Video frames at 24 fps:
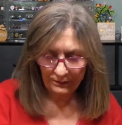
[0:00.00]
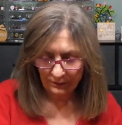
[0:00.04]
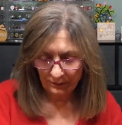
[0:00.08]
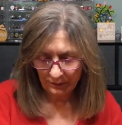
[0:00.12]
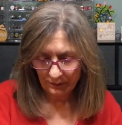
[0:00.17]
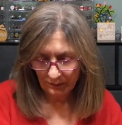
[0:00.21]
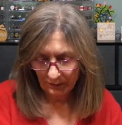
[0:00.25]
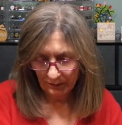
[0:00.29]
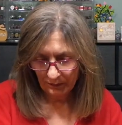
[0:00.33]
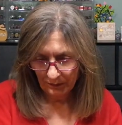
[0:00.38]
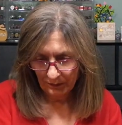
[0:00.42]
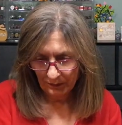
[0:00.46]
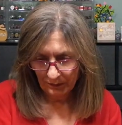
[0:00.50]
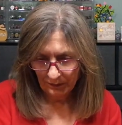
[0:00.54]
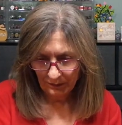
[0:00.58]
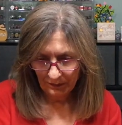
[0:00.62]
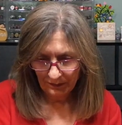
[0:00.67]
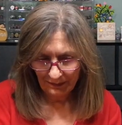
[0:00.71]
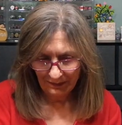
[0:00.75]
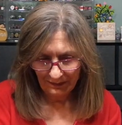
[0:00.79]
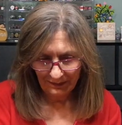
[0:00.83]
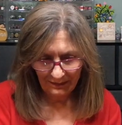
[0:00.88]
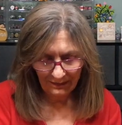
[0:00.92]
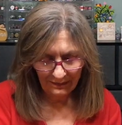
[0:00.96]

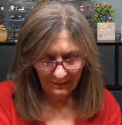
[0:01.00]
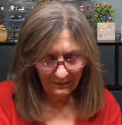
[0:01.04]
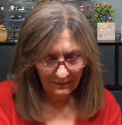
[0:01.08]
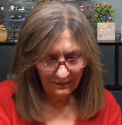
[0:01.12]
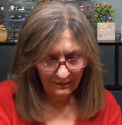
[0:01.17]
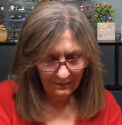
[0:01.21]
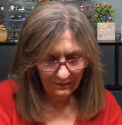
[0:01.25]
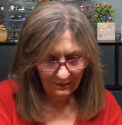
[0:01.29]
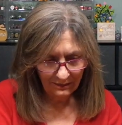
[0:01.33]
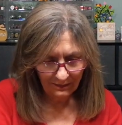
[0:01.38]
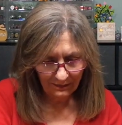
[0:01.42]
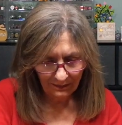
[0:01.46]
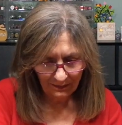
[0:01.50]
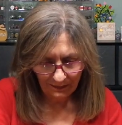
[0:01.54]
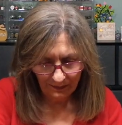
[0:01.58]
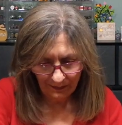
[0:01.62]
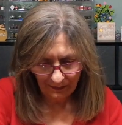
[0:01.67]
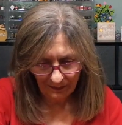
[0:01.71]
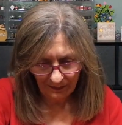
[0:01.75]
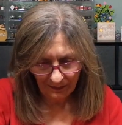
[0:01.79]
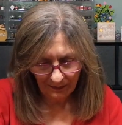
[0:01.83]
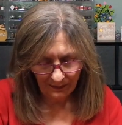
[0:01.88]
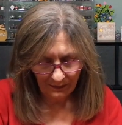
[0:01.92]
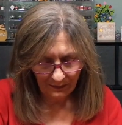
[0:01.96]

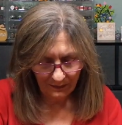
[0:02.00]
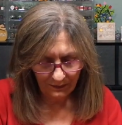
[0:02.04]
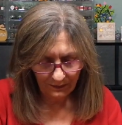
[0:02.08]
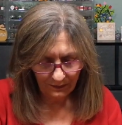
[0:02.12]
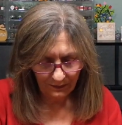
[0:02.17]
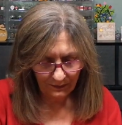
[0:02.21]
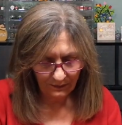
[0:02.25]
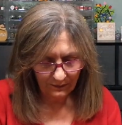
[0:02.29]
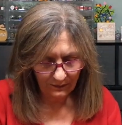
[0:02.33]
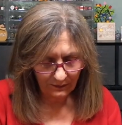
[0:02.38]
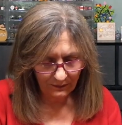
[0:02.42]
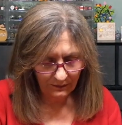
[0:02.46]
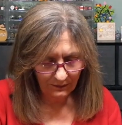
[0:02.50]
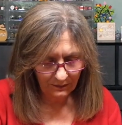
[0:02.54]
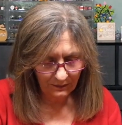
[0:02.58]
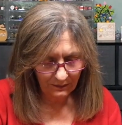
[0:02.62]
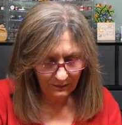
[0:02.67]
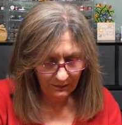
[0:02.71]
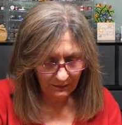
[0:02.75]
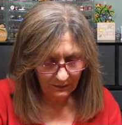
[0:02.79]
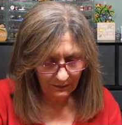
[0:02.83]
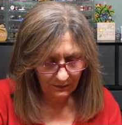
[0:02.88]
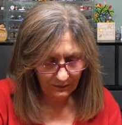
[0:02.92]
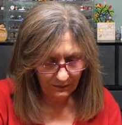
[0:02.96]

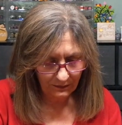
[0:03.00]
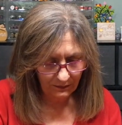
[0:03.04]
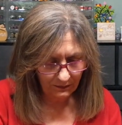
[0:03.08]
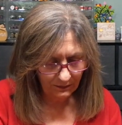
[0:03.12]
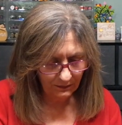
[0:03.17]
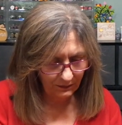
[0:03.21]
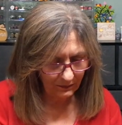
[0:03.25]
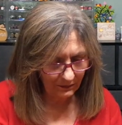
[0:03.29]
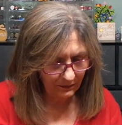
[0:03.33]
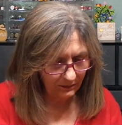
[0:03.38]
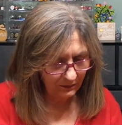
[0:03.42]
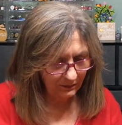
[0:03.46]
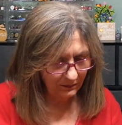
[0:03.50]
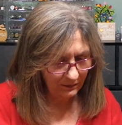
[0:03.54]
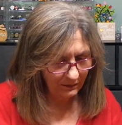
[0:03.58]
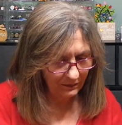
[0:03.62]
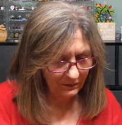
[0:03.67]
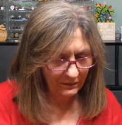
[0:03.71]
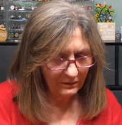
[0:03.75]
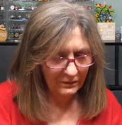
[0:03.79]
No one is speaking in this clip.